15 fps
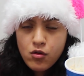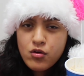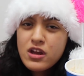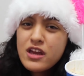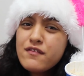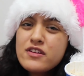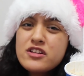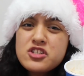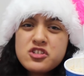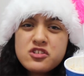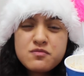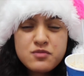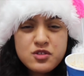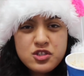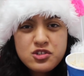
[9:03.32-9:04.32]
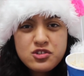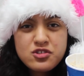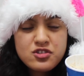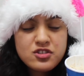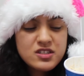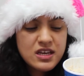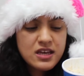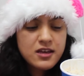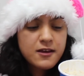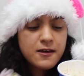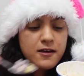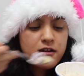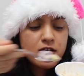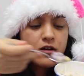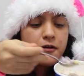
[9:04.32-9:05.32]
Or even just
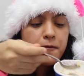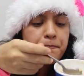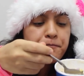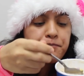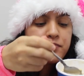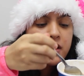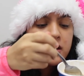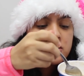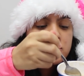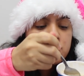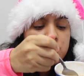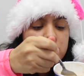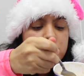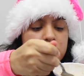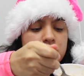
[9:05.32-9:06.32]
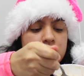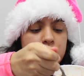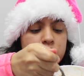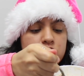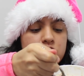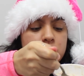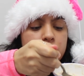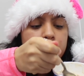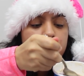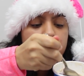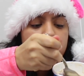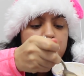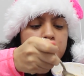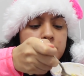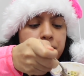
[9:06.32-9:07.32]
music, you know? Just want some sort of
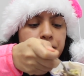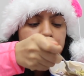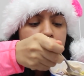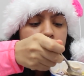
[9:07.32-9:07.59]
noise.